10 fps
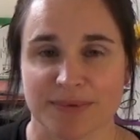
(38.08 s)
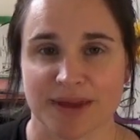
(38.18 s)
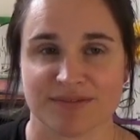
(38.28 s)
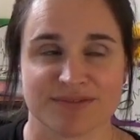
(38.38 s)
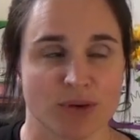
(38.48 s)

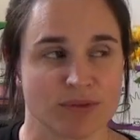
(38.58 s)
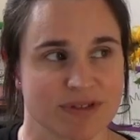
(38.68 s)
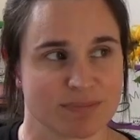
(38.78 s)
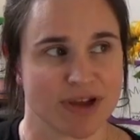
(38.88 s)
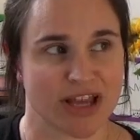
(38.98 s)
involved
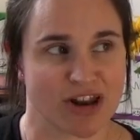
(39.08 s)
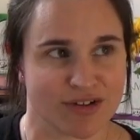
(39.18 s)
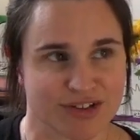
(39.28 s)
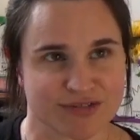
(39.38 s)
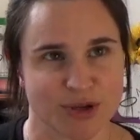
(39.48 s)
in my
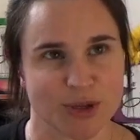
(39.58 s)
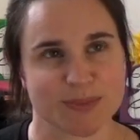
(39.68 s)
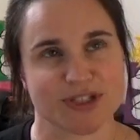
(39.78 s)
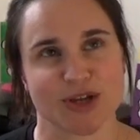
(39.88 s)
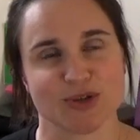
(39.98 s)
classroom.
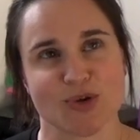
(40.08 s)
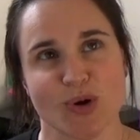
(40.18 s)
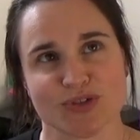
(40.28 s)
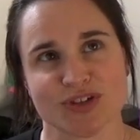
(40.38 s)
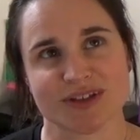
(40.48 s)
So
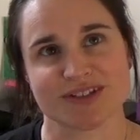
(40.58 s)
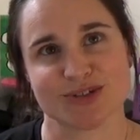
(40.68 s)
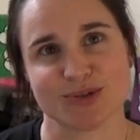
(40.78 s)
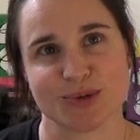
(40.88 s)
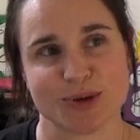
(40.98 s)
not just to
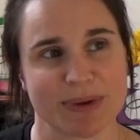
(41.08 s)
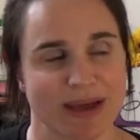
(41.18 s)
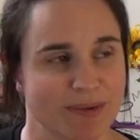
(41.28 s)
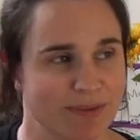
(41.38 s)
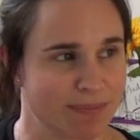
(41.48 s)
talk
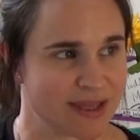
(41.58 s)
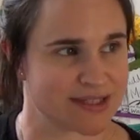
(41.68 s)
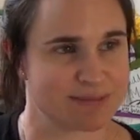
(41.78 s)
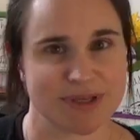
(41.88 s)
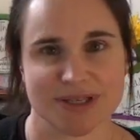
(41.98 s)
about bits
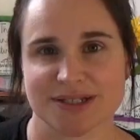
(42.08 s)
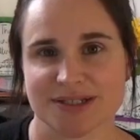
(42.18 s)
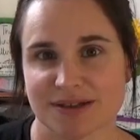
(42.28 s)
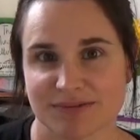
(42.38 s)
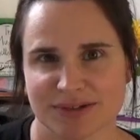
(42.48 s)
and
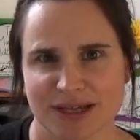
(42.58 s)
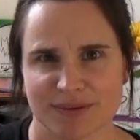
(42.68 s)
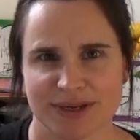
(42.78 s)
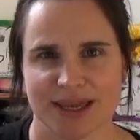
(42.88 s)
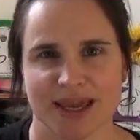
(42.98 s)
pieces every now
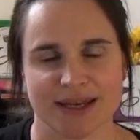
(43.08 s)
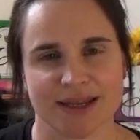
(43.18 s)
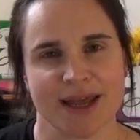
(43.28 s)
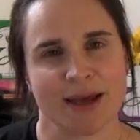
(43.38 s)
and again,